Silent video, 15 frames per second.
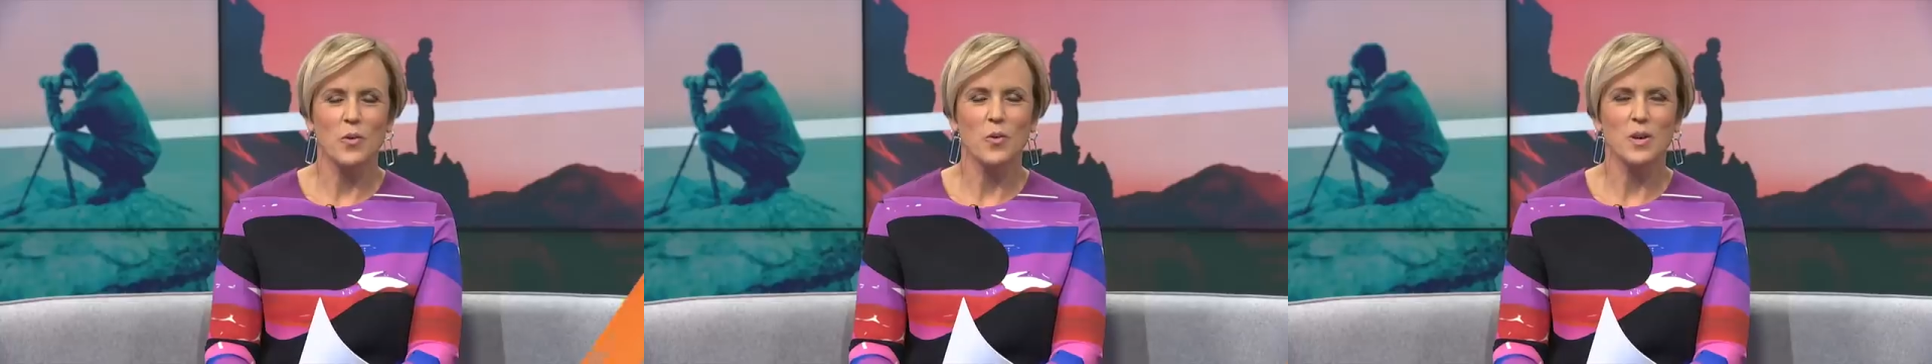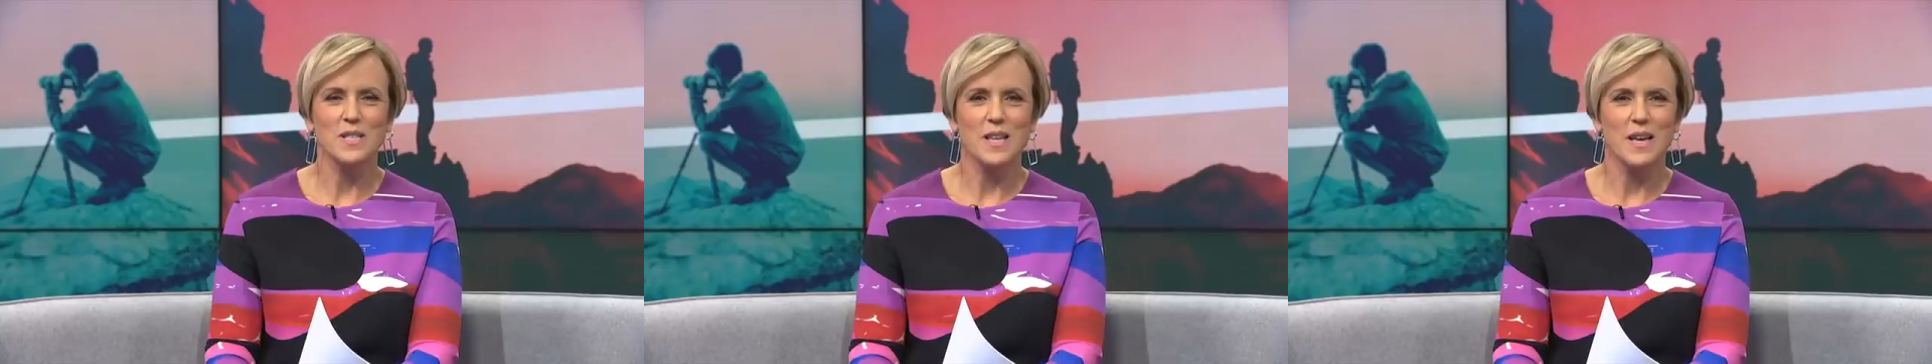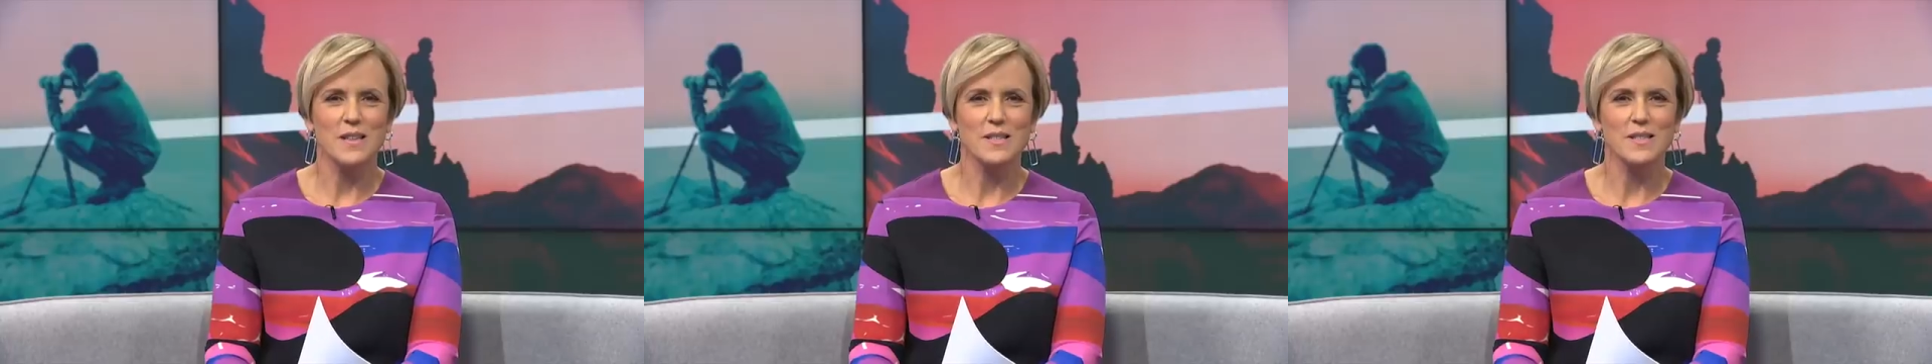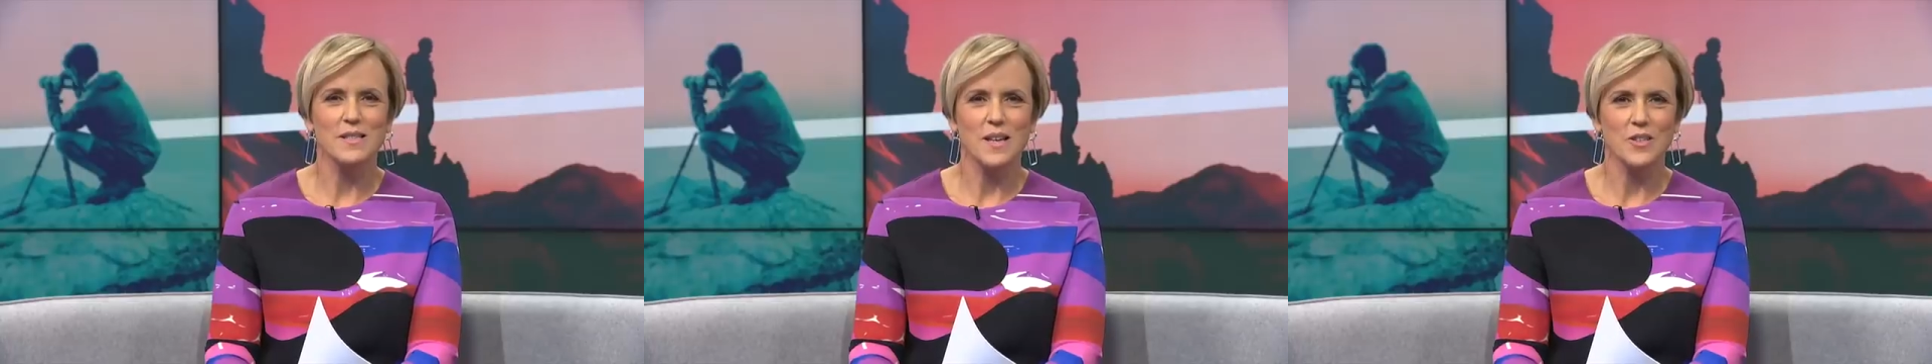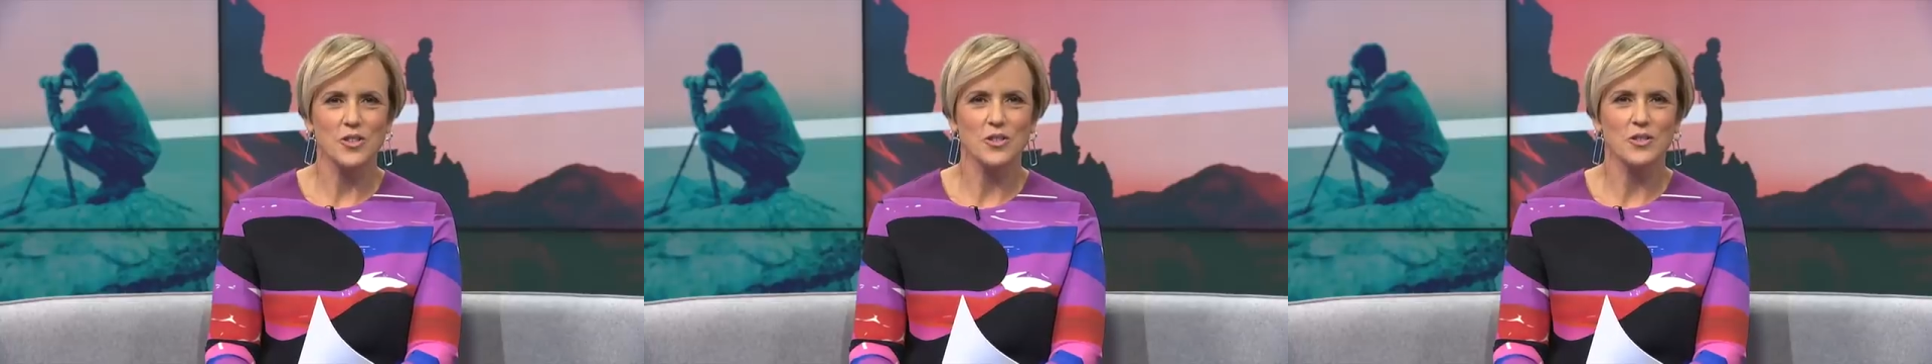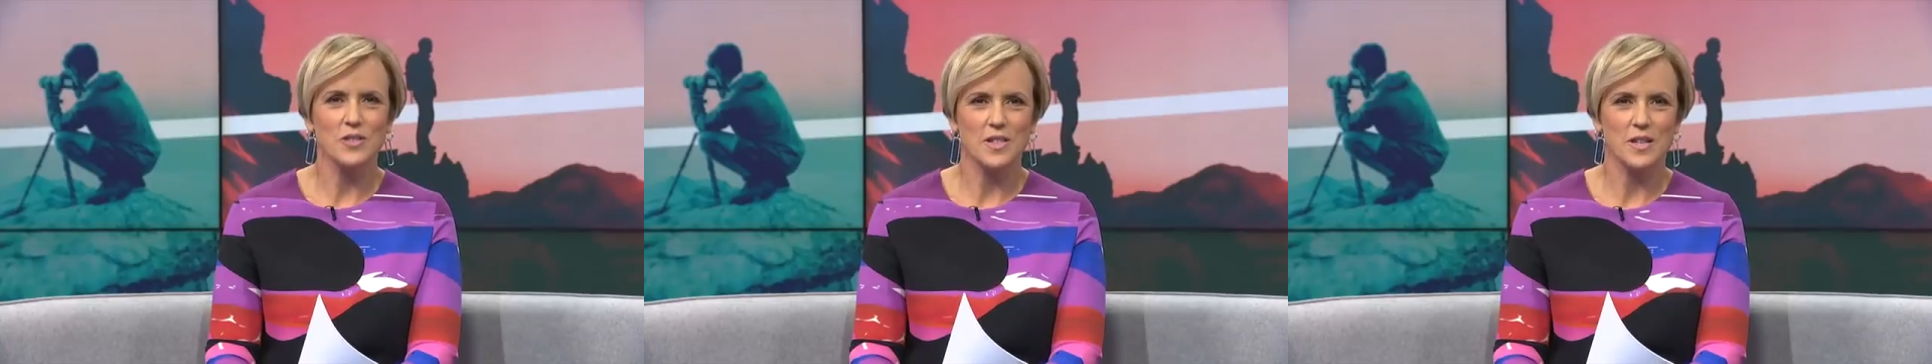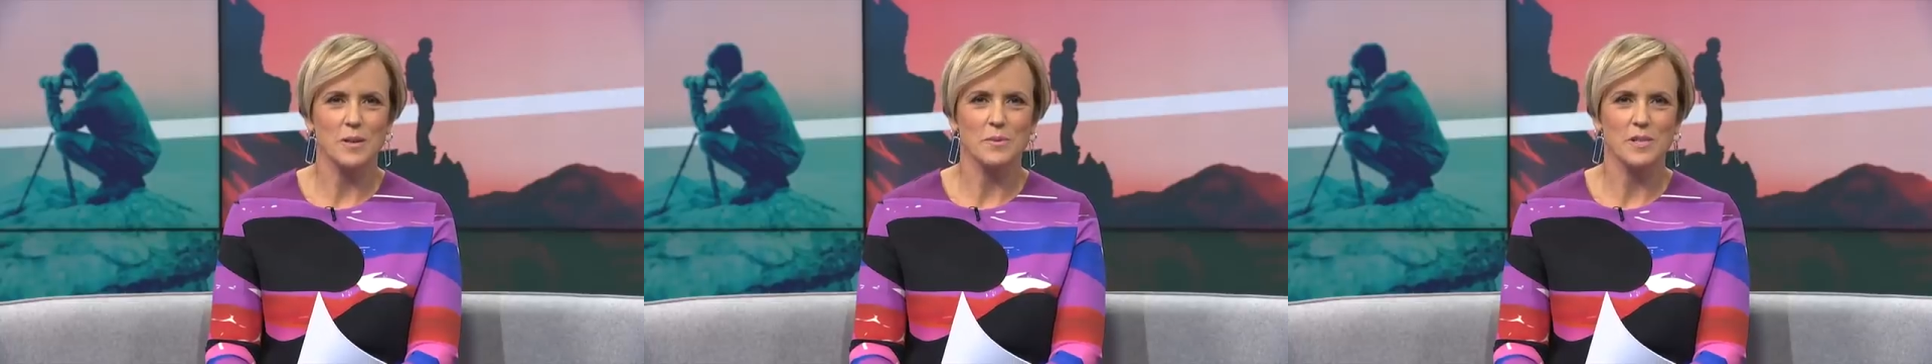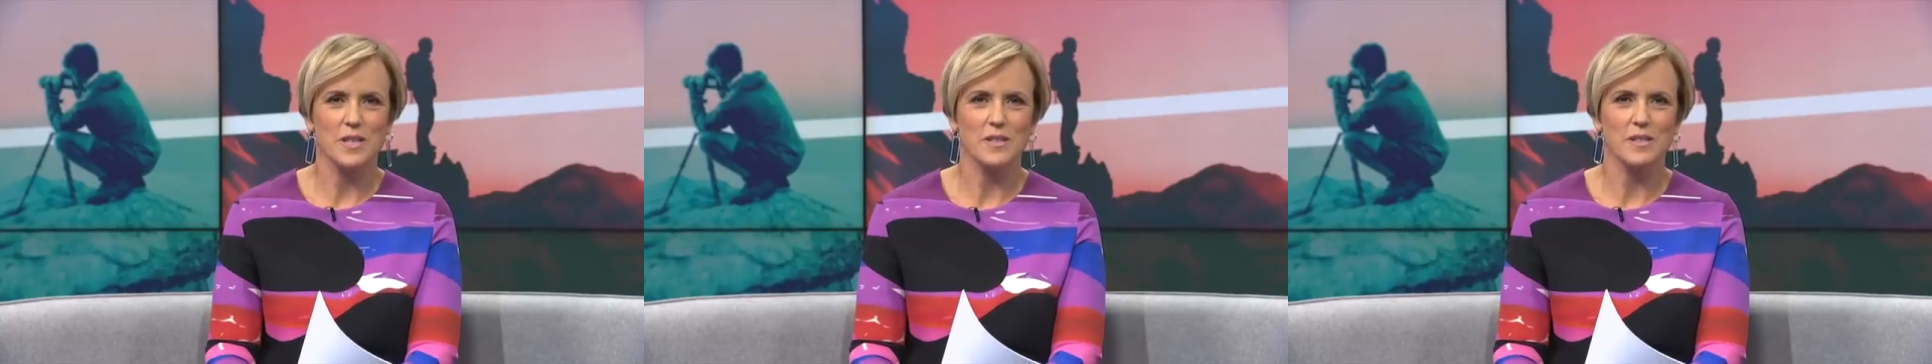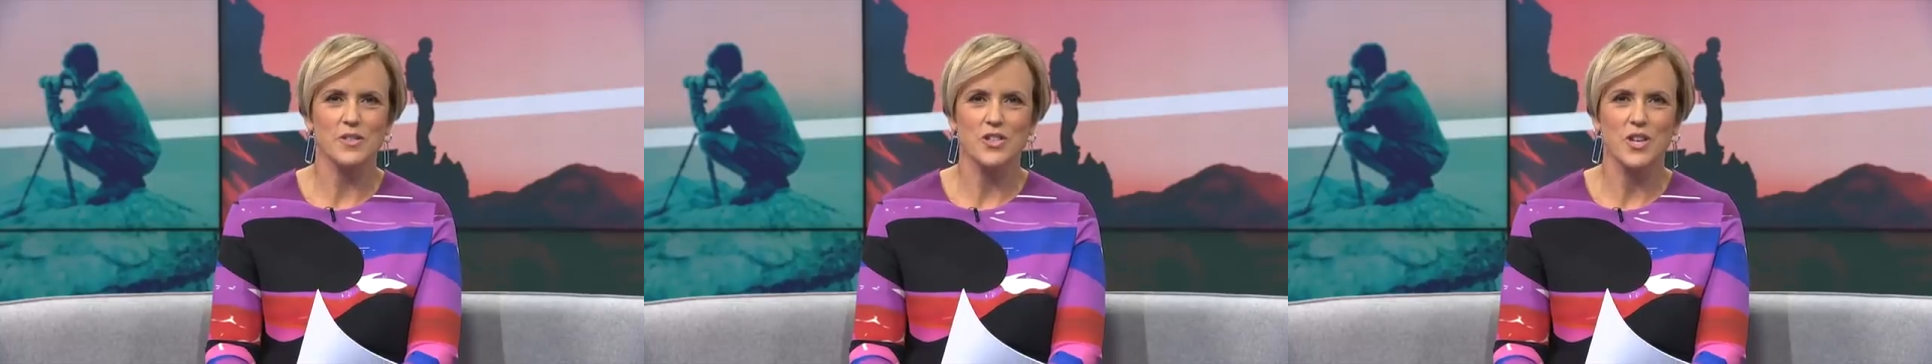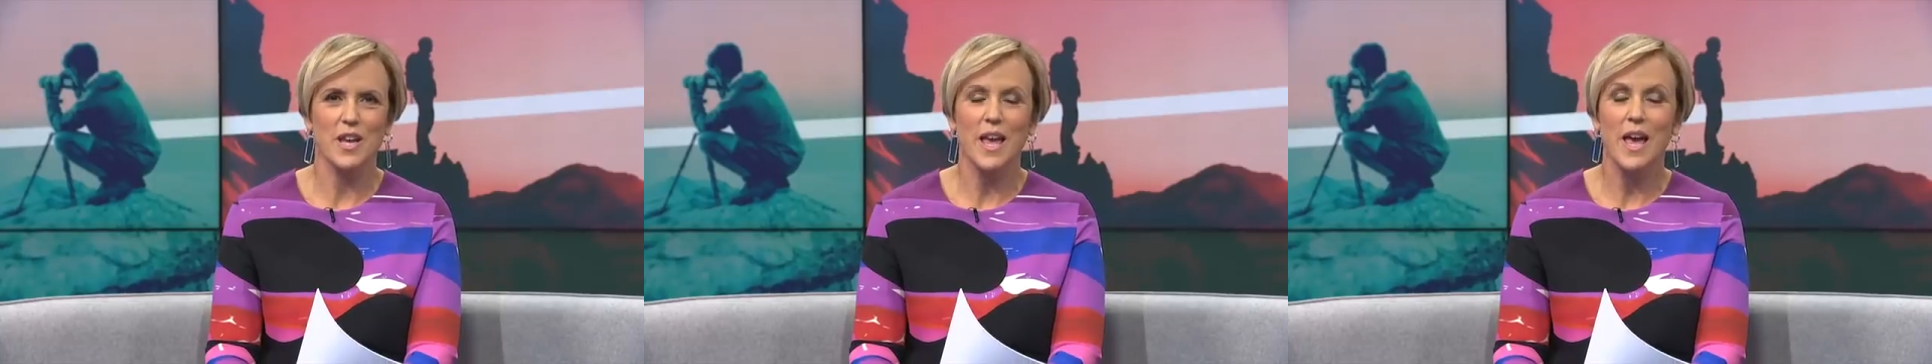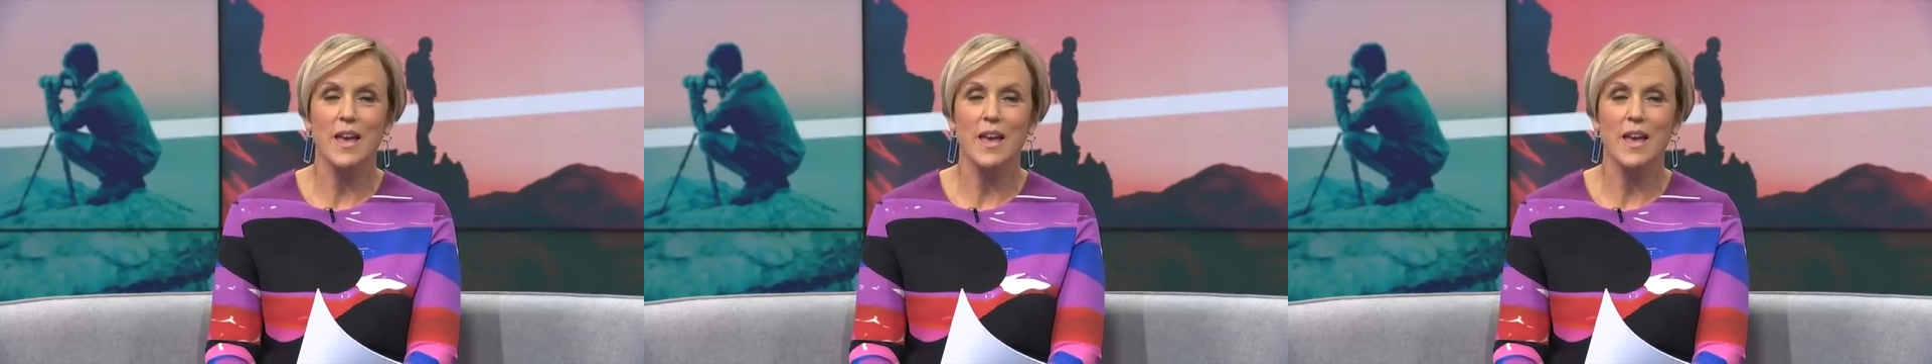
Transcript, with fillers: always has such good tips, doesn't she?